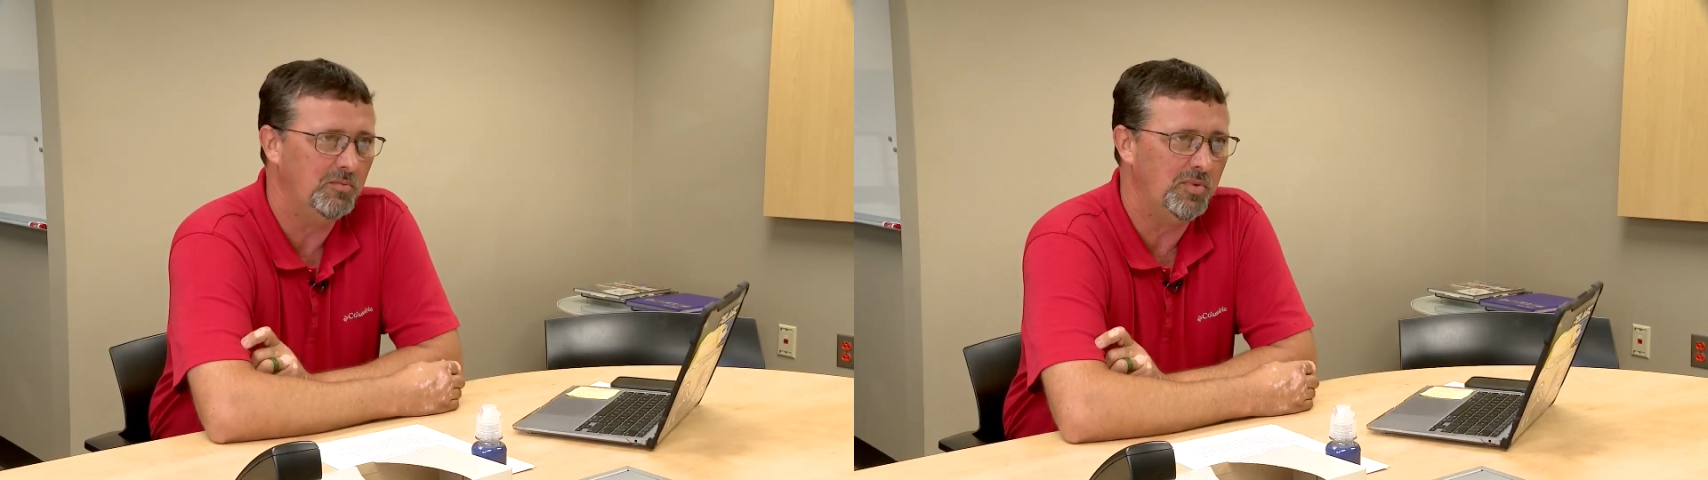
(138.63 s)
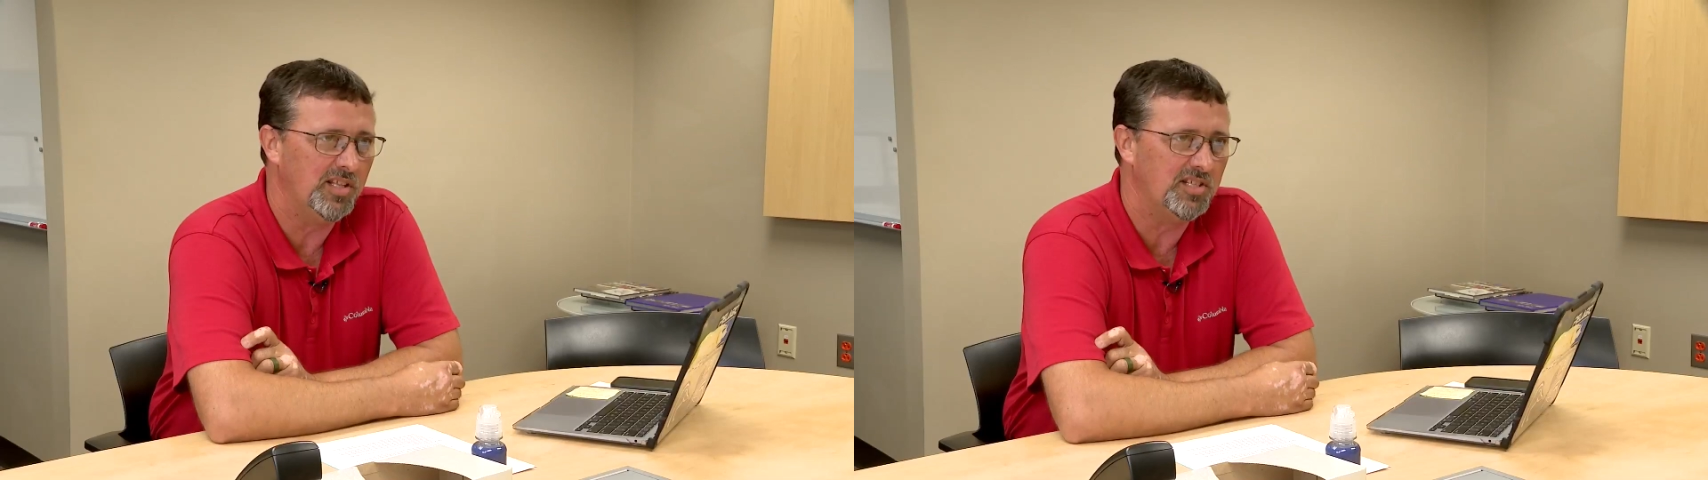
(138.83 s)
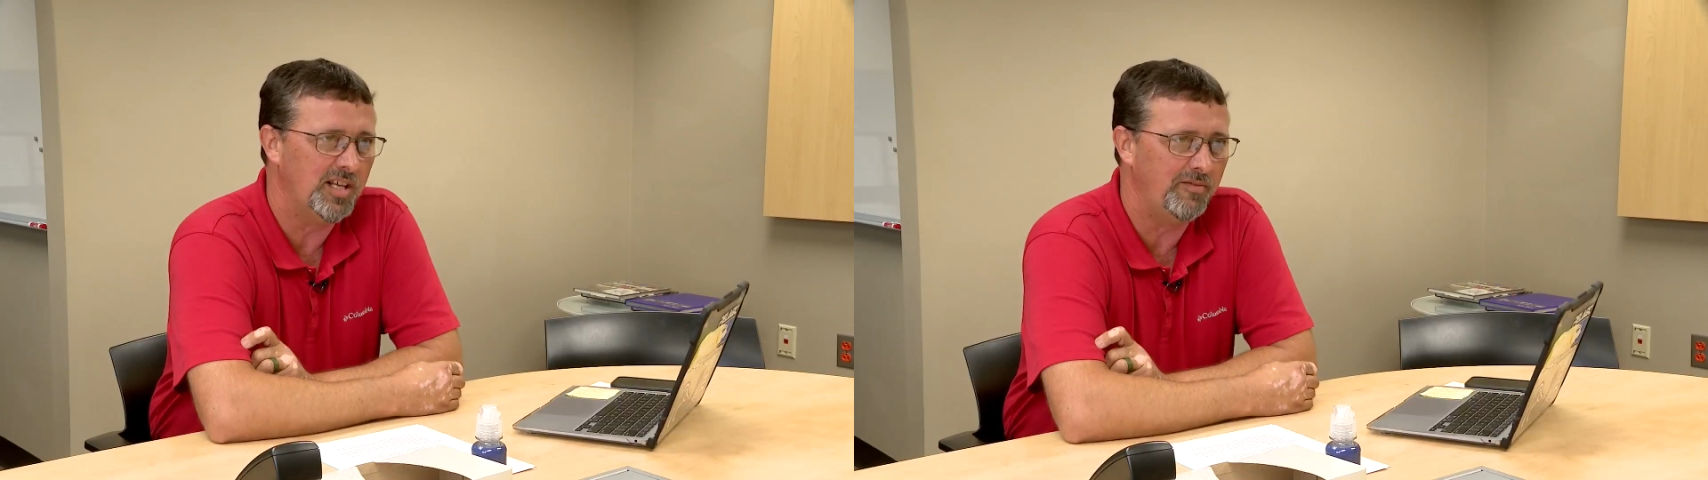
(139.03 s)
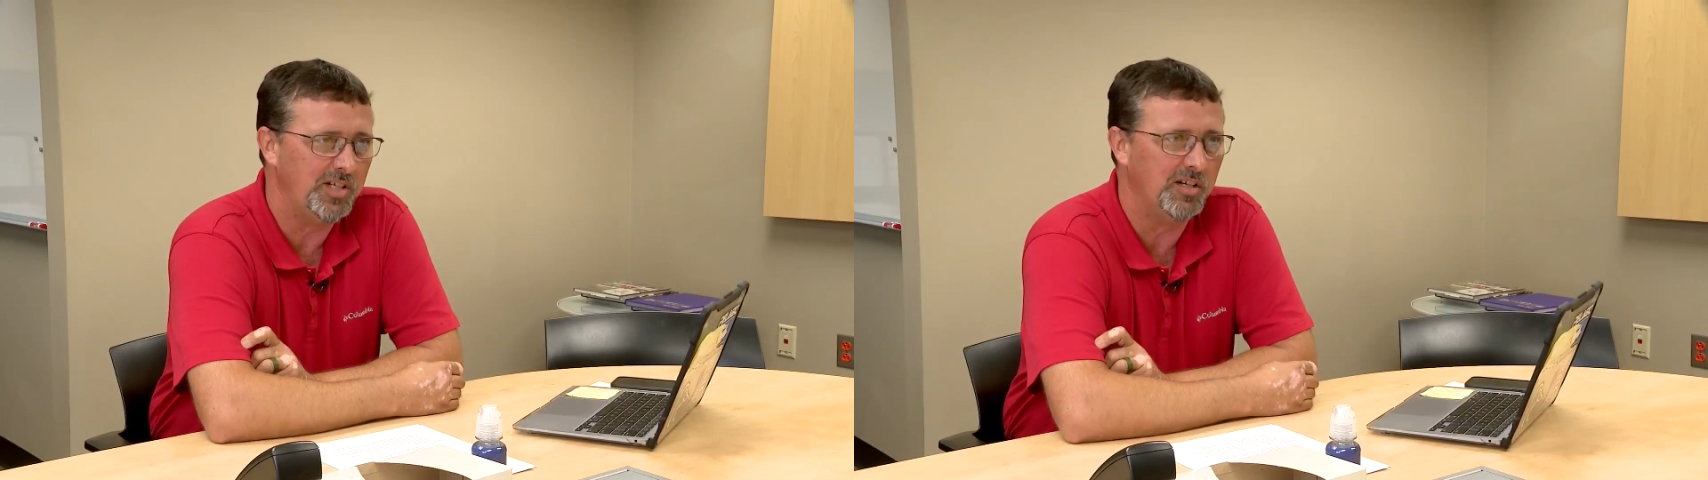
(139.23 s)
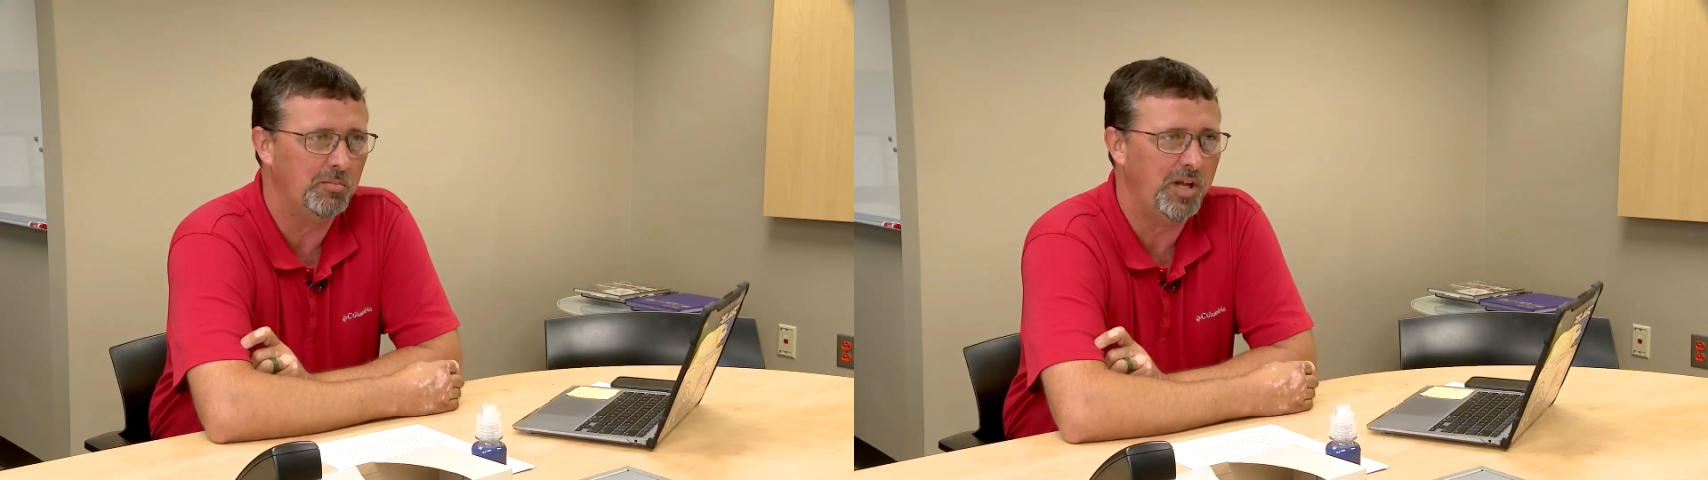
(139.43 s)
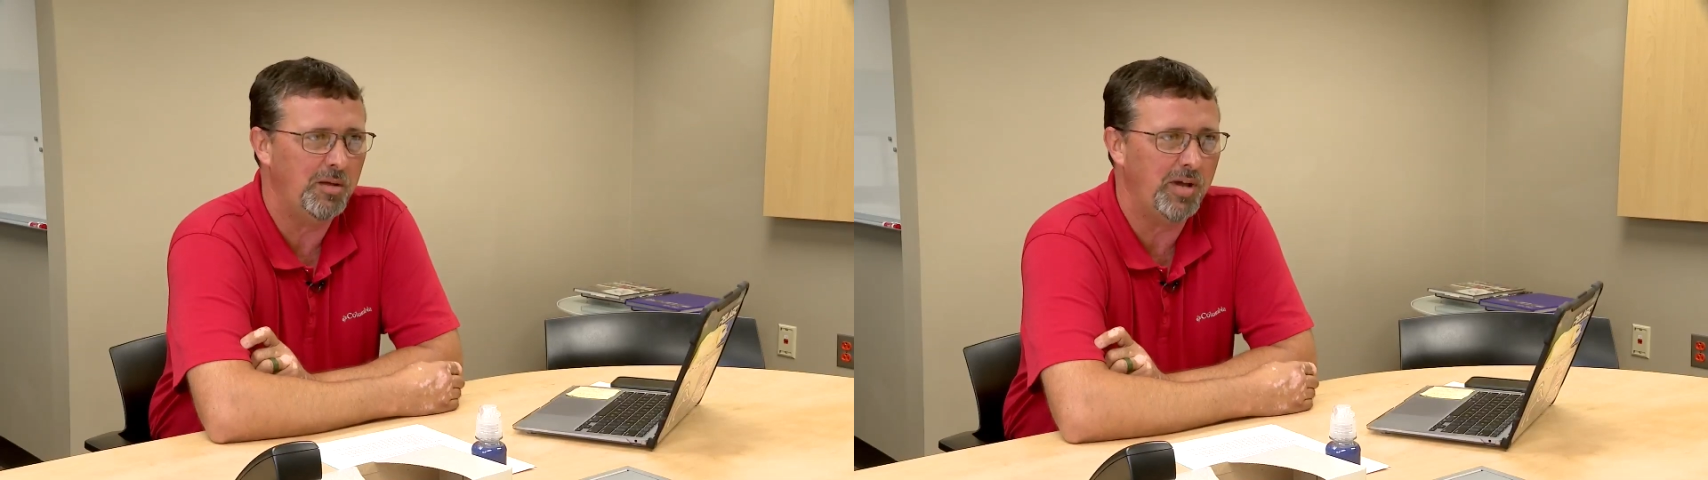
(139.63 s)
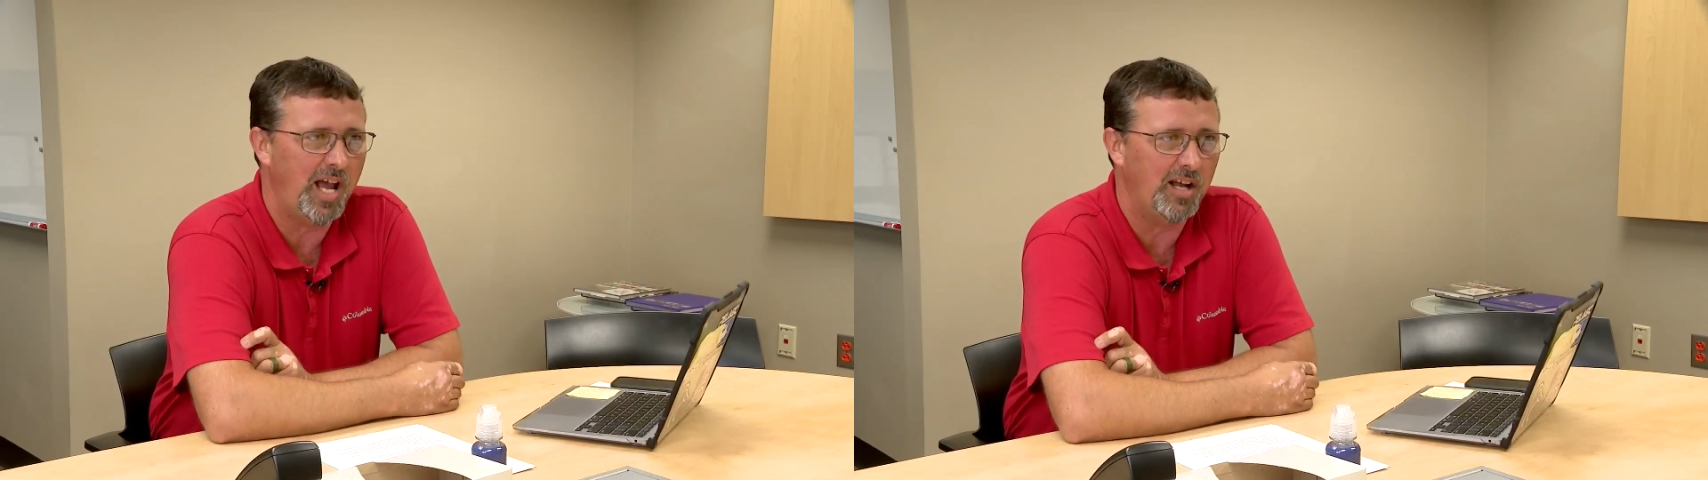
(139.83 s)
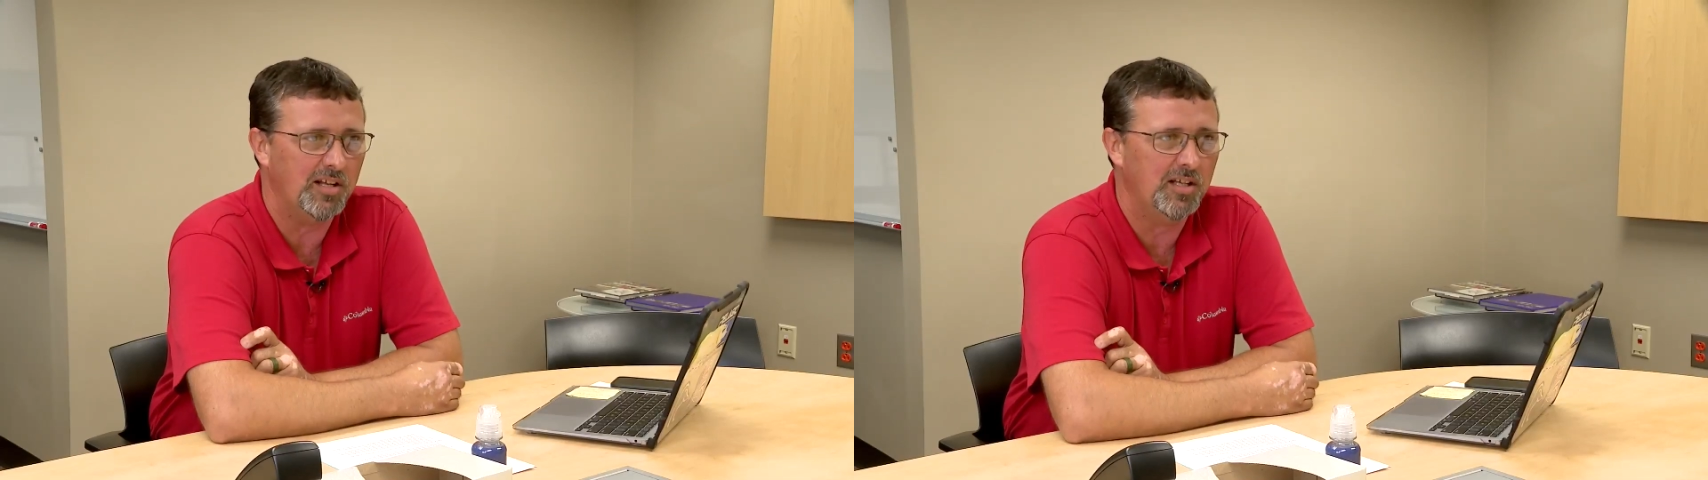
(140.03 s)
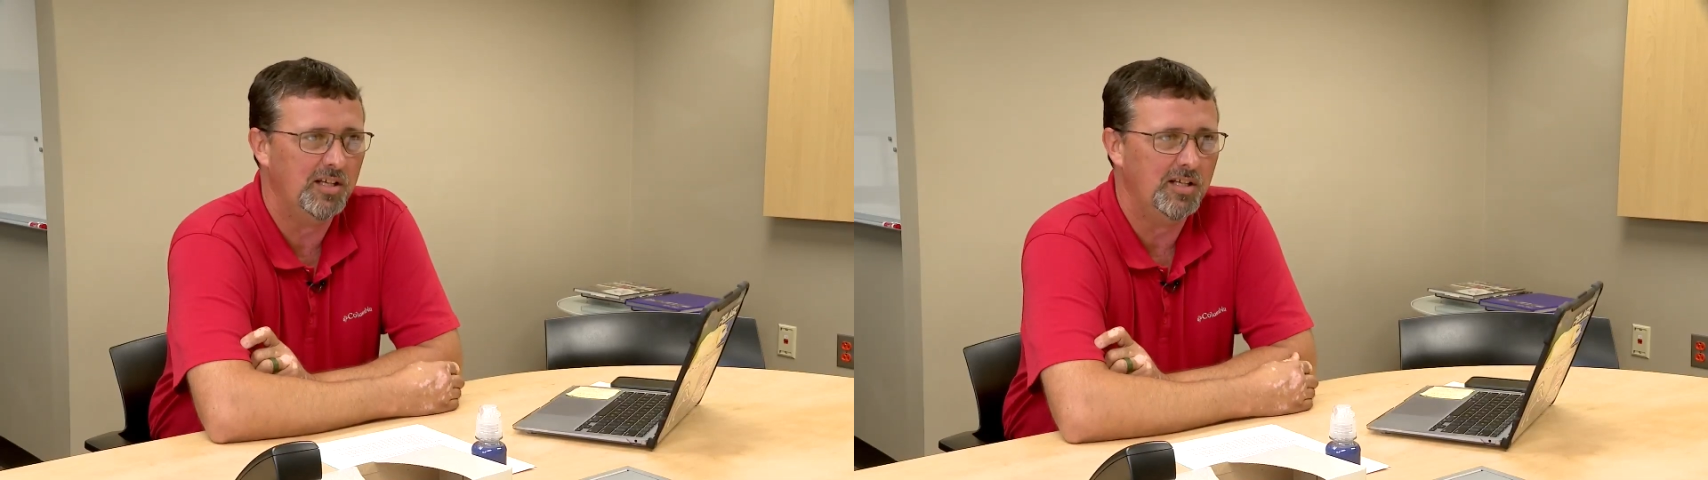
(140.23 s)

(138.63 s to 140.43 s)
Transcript: with a 7-year payback.